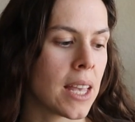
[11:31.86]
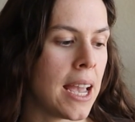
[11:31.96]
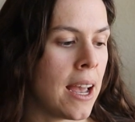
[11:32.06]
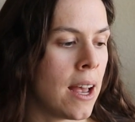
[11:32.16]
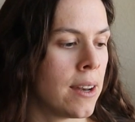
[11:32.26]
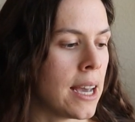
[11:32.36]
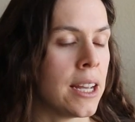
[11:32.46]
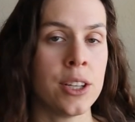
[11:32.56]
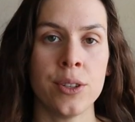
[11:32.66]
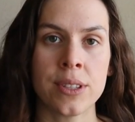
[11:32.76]
And I
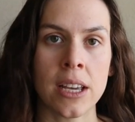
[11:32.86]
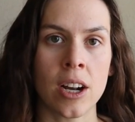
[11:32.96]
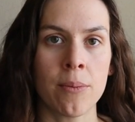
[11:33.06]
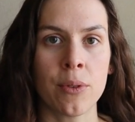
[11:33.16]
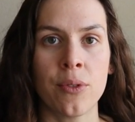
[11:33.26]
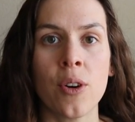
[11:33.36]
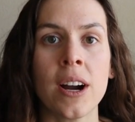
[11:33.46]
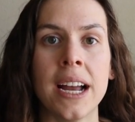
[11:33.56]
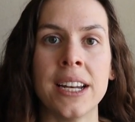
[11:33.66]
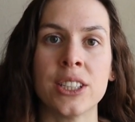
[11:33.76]
had used that yarn
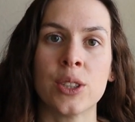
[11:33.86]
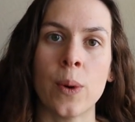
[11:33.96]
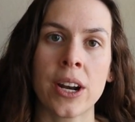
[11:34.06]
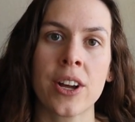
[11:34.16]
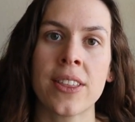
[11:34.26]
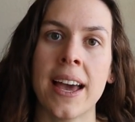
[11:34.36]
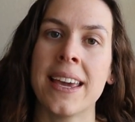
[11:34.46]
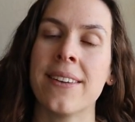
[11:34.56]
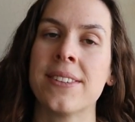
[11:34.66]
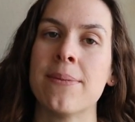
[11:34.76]
before in a sweater that I
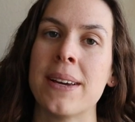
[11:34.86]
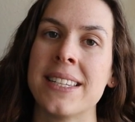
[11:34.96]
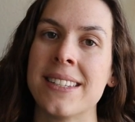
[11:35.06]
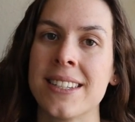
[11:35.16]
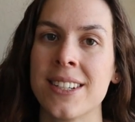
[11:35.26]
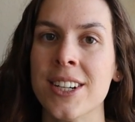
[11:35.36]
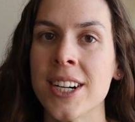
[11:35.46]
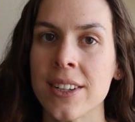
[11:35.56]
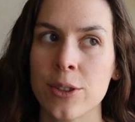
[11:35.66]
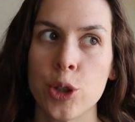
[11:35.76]
gifted my
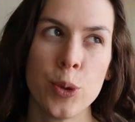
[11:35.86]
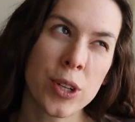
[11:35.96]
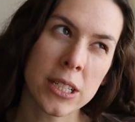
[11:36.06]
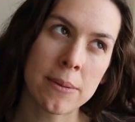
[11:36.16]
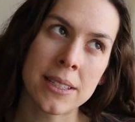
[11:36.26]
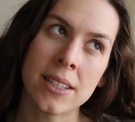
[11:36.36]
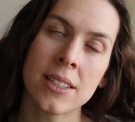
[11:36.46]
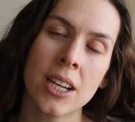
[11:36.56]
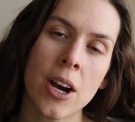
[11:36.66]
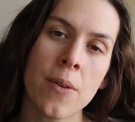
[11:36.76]
sister two
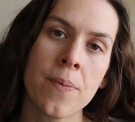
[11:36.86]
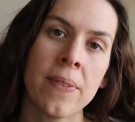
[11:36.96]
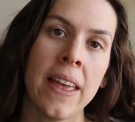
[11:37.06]
Christmases ago.